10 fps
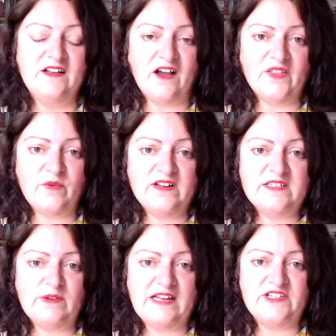Otherwise,
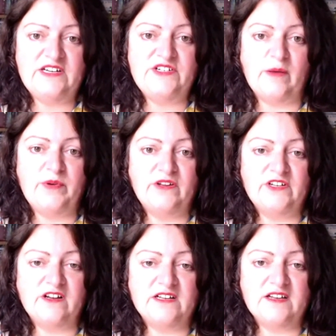it will actually
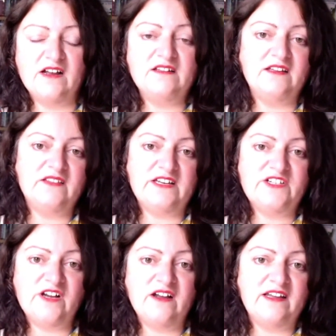jeopardize, I think, the
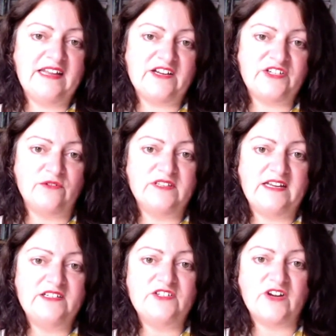entire national
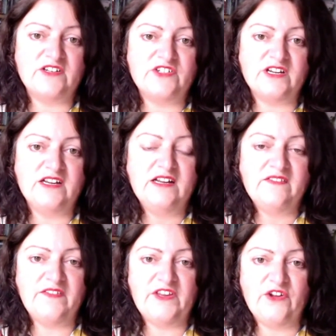data strategy
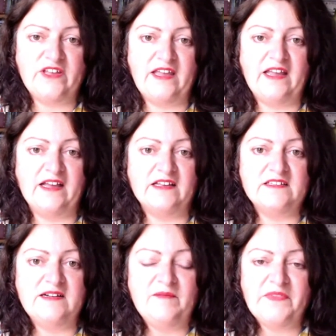that the UK
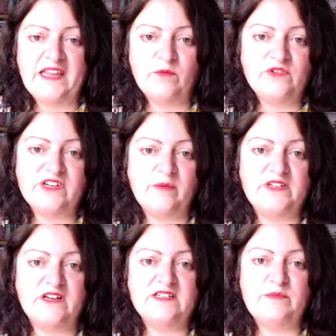has. It will
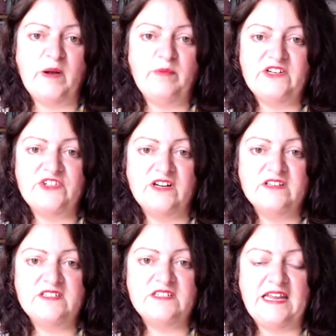jeopardize public
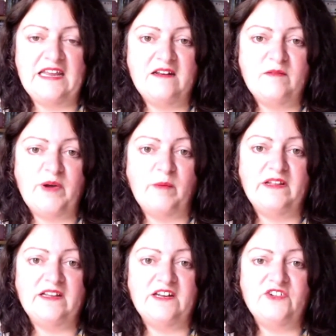trust in
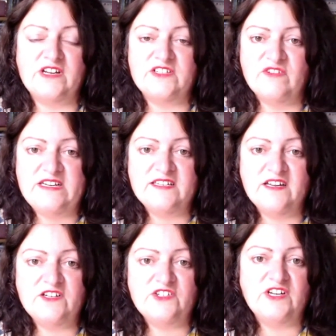public interest
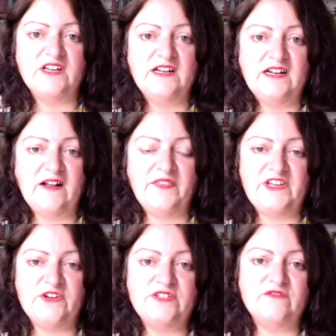research and the
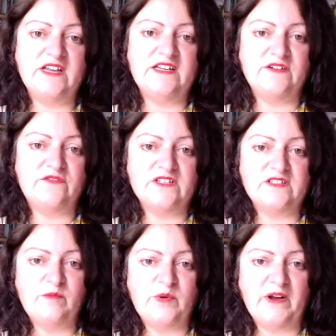use of data, for
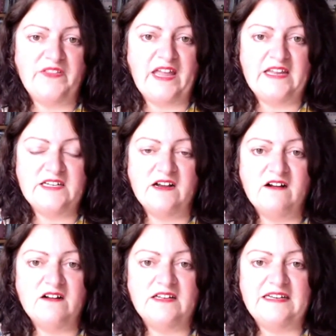example, by the
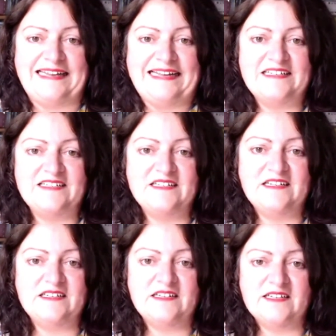ADR and linked
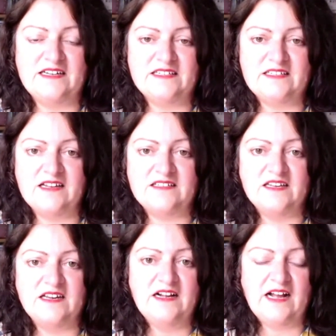data sets
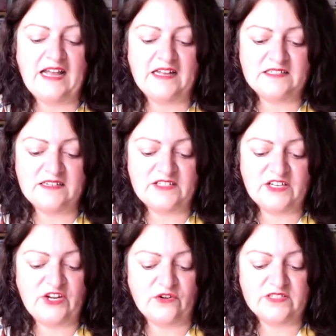at
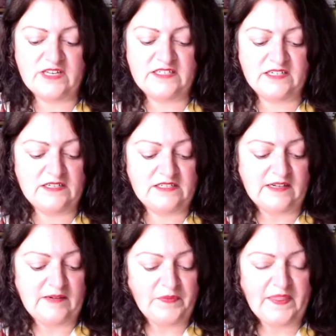secure settings.
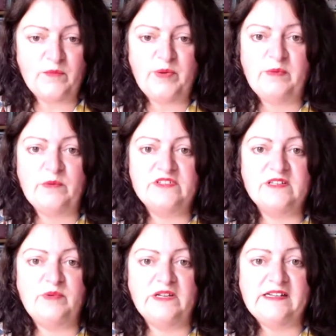And people will
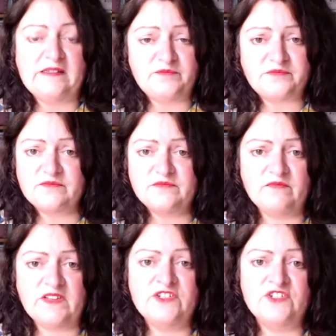simply
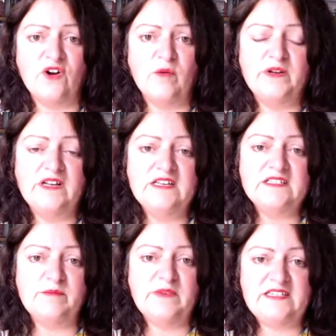stop
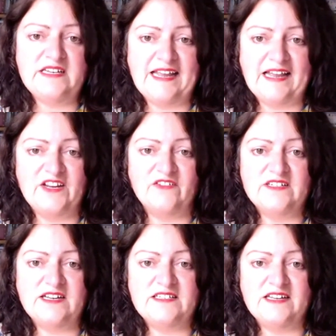submitting accurate
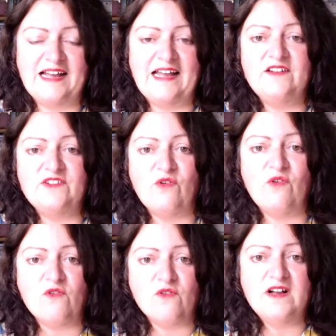data, and
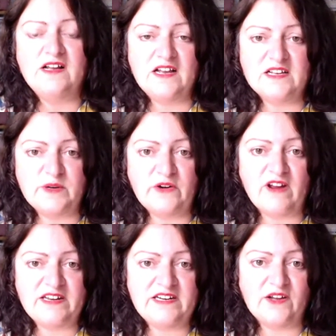or, as we
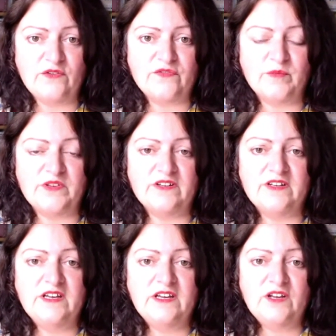already know from the
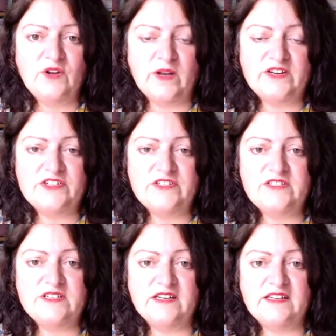
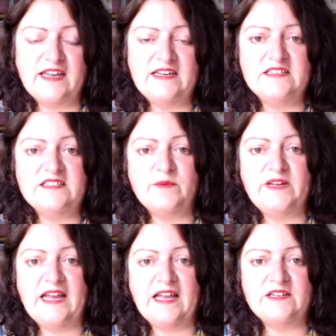questions and cases that we
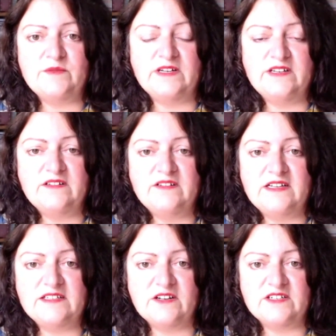had when they
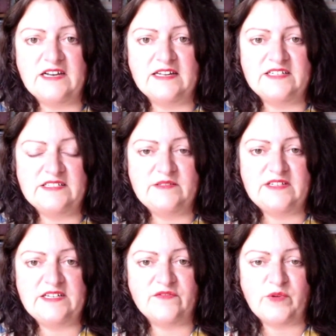started collecting
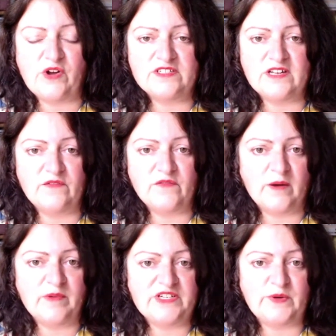data from the hostile
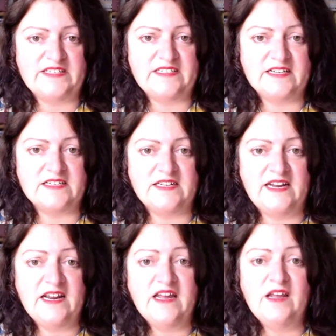environment in
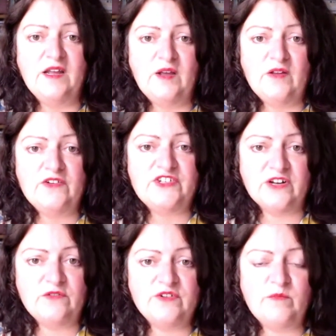2016,
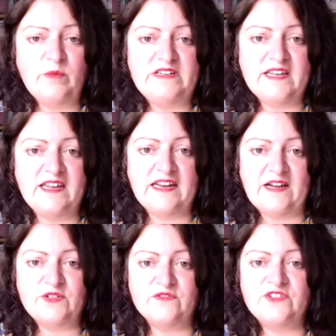children will be taken
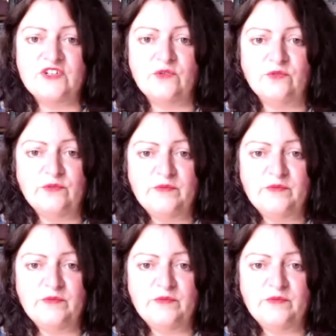out of school.